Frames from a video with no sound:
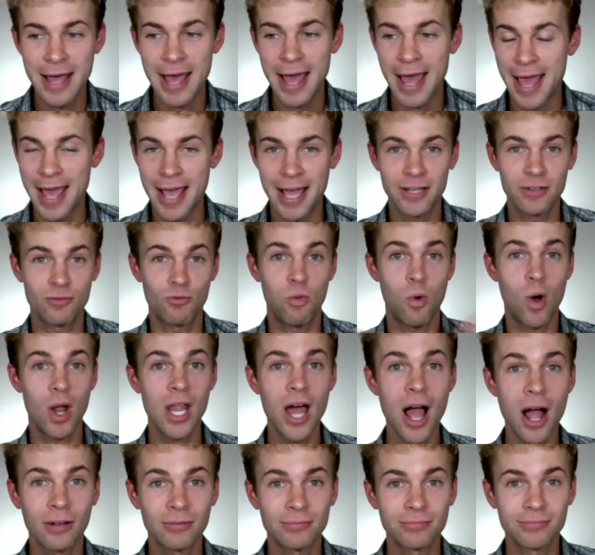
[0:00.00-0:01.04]
and
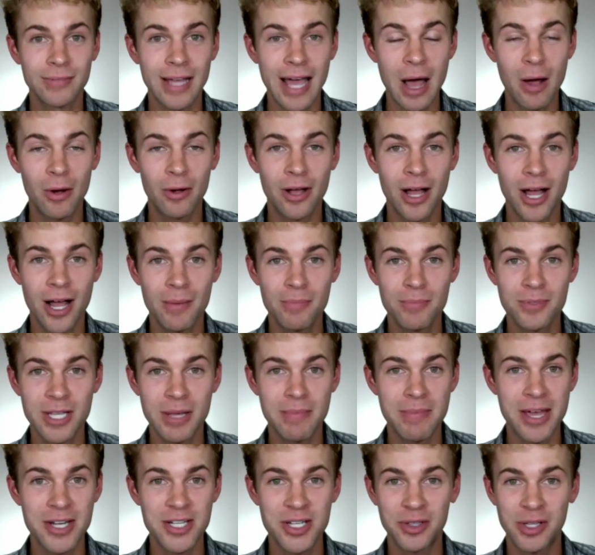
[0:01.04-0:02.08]
voila, out comes a
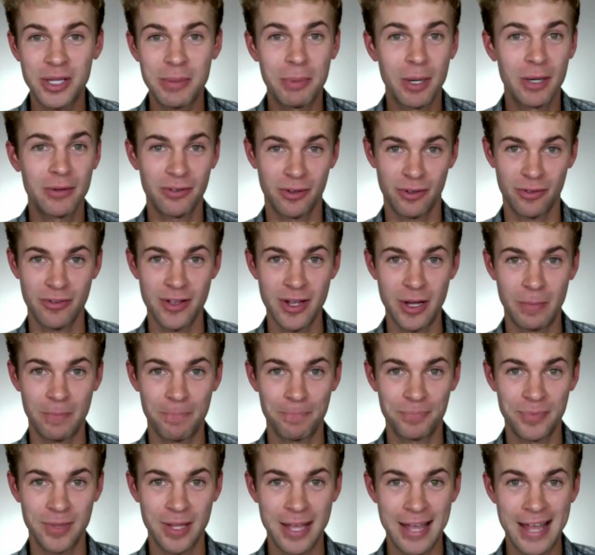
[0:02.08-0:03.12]
magically perfect film.
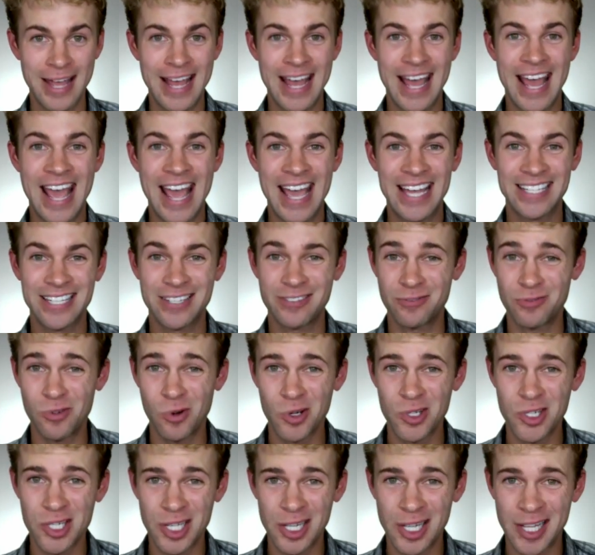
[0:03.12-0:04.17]
And
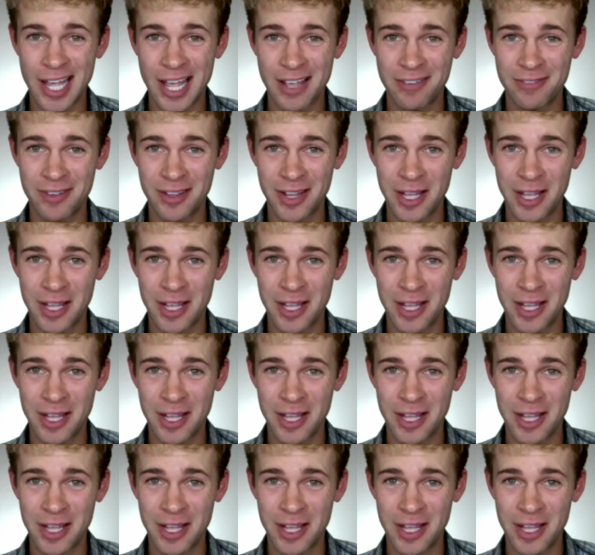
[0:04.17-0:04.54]
unfortunately, I feel